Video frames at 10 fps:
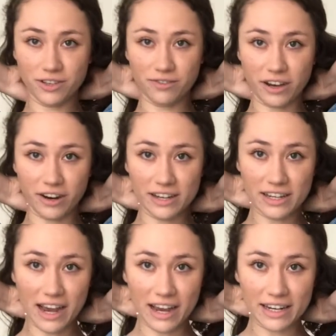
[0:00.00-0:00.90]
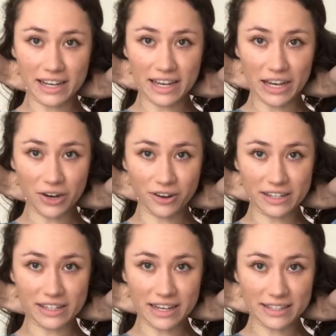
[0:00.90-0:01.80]
a very tiny
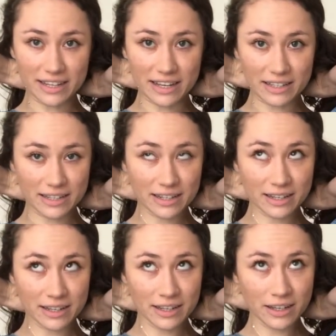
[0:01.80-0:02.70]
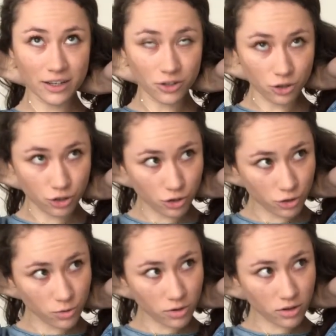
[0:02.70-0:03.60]
iridescent
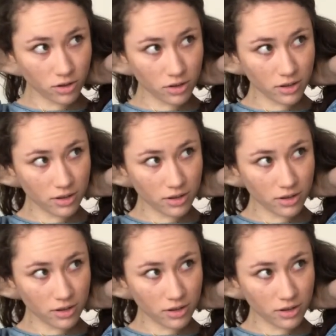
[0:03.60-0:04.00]
jewel.